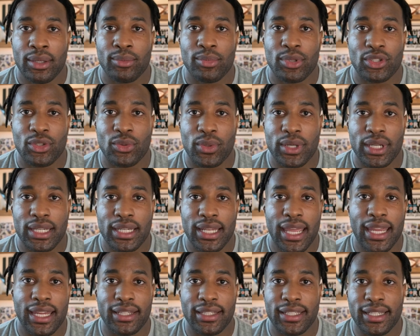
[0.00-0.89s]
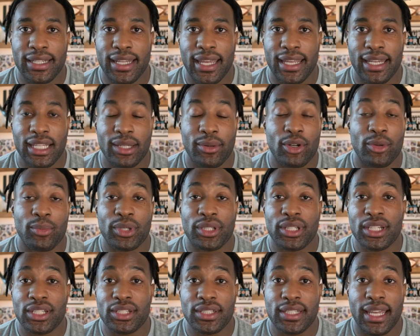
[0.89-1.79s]
between alienating or
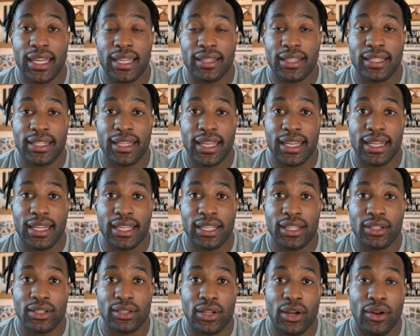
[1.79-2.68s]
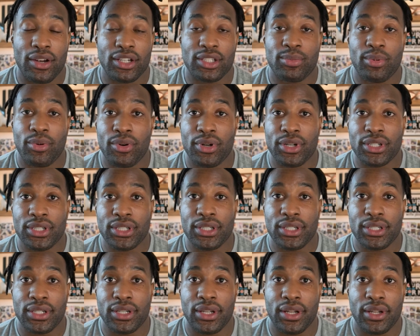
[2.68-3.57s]
potentially alienating a large
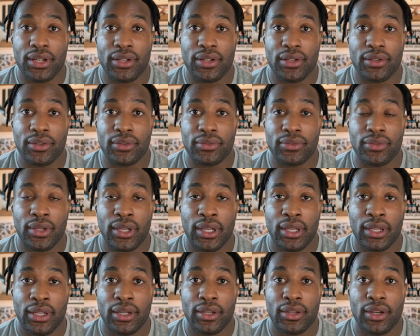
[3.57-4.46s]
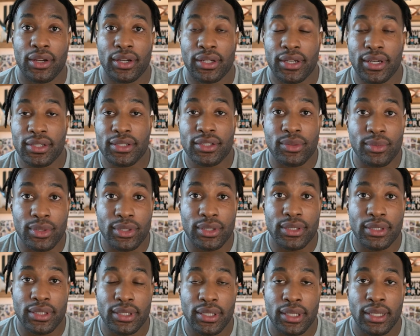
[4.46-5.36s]
portion of their
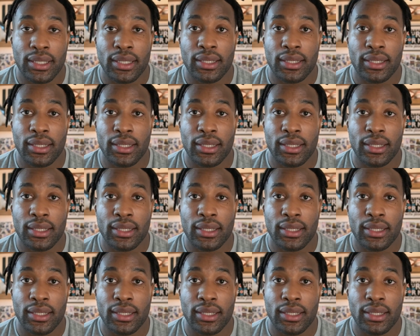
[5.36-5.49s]
customers,